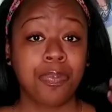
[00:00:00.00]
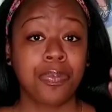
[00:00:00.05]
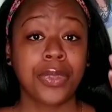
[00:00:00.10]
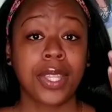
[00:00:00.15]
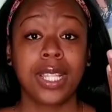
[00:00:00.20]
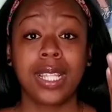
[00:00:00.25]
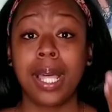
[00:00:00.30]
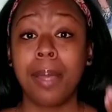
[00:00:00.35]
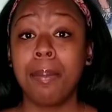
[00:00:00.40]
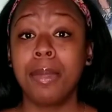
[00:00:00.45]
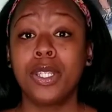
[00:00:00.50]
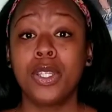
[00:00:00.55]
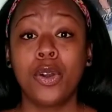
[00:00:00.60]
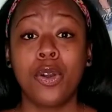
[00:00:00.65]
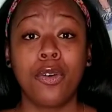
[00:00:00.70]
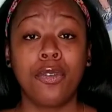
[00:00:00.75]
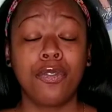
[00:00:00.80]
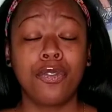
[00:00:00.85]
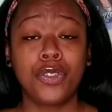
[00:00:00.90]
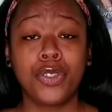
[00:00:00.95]
Let me
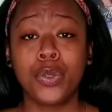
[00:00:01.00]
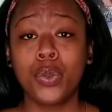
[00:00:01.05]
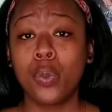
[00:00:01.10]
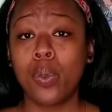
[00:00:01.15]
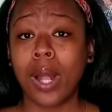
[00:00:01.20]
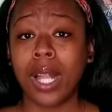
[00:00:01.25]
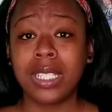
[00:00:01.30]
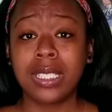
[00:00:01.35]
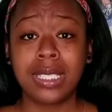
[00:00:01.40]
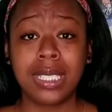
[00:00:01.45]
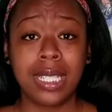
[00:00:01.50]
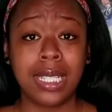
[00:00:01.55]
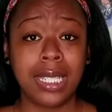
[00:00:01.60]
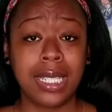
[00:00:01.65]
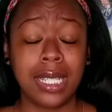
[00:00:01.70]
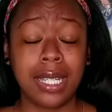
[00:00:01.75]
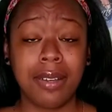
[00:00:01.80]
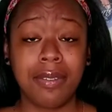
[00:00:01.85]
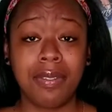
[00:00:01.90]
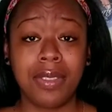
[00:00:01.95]
know if you watched
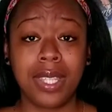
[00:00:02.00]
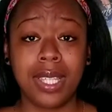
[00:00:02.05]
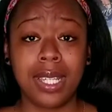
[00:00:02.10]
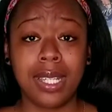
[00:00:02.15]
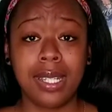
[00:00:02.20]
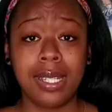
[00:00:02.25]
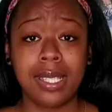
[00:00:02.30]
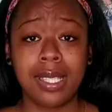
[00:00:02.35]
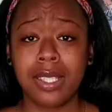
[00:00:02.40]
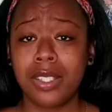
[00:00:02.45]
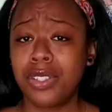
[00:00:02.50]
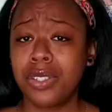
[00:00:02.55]
any of these.